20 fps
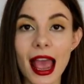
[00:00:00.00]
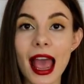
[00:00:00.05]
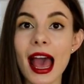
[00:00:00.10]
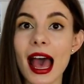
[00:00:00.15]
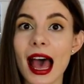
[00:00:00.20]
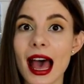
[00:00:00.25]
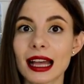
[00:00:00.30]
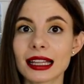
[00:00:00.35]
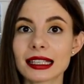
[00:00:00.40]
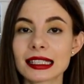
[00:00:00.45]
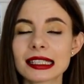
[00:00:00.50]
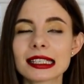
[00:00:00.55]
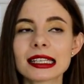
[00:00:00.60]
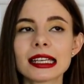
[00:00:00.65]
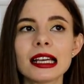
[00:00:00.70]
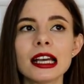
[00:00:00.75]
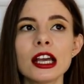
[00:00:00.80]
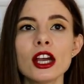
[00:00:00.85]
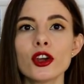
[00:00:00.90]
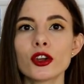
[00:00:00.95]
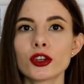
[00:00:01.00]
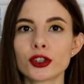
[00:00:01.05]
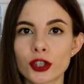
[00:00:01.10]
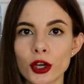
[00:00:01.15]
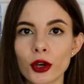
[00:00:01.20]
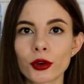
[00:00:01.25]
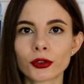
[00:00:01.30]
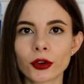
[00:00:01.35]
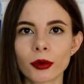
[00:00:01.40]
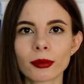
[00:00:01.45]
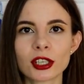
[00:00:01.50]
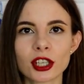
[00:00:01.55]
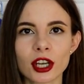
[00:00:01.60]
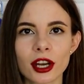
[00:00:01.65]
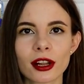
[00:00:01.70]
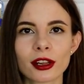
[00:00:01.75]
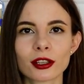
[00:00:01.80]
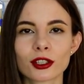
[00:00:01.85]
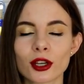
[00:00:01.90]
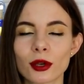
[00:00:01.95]
And Joe from the
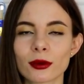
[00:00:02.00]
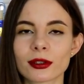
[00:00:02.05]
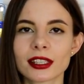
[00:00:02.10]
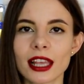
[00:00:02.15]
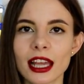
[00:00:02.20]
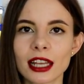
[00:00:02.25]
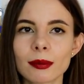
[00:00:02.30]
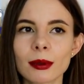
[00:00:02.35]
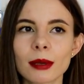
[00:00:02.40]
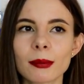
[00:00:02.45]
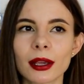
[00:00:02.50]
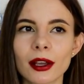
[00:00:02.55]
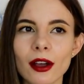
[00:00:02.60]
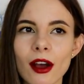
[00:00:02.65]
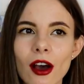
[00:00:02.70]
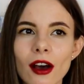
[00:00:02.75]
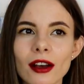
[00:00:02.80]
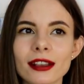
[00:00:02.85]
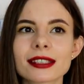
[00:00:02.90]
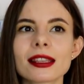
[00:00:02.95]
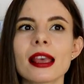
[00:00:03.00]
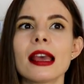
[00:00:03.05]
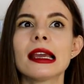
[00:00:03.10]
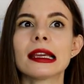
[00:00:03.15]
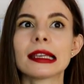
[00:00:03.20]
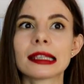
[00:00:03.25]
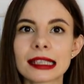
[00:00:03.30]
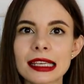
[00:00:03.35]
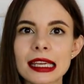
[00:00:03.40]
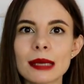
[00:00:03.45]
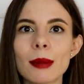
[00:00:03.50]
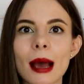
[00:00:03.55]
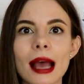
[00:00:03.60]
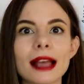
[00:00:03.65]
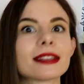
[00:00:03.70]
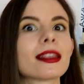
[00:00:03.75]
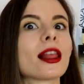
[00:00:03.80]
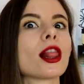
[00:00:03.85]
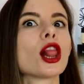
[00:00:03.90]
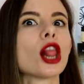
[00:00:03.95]
channel Joe sent me because he
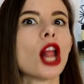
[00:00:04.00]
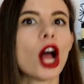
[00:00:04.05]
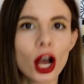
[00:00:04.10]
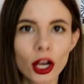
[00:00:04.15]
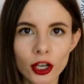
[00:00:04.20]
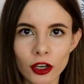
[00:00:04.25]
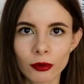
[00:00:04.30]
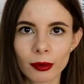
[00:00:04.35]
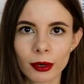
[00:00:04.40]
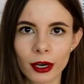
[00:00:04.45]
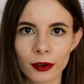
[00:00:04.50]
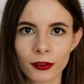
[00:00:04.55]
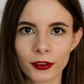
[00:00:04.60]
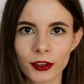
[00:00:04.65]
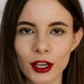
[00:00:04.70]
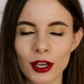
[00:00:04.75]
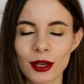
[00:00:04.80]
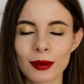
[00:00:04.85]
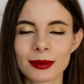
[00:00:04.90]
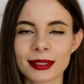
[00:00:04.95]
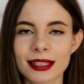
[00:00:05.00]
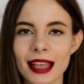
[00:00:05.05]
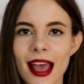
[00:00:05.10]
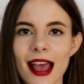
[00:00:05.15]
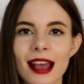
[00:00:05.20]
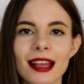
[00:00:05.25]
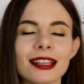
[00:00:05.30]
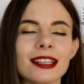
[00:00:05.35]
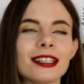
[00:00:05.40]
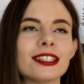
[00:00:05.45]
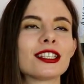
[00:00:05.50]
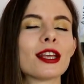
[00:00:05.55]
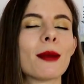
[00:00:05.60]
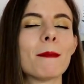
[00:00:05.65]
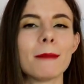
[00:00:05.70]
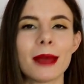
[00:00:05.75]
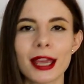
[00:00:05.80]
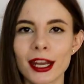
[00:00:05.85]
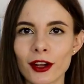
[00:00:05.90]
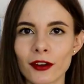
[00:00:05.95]
buys a lot of perfumes and
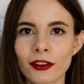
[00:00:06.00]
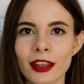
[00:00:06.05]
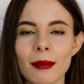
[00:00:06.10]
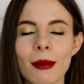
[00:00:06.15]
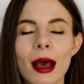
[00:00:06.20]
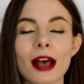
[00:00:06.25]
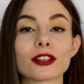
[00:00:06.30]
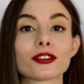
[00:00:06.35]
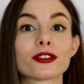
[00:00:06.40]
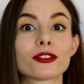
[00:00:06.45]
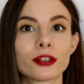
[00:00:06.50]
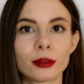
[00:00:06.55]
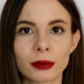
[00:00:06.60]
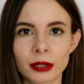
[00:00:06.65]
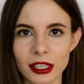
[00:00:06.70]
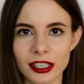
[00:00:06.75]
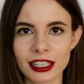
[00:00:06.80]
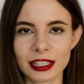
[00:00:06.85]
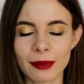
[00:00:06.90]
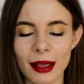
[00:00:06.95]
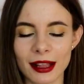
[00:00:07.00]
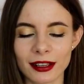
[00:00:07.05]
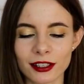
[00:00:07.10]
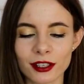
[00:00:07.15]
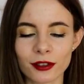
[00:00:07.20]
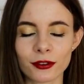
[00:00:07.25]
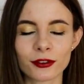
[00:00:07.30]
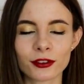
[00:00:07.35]
many of them are super expensive,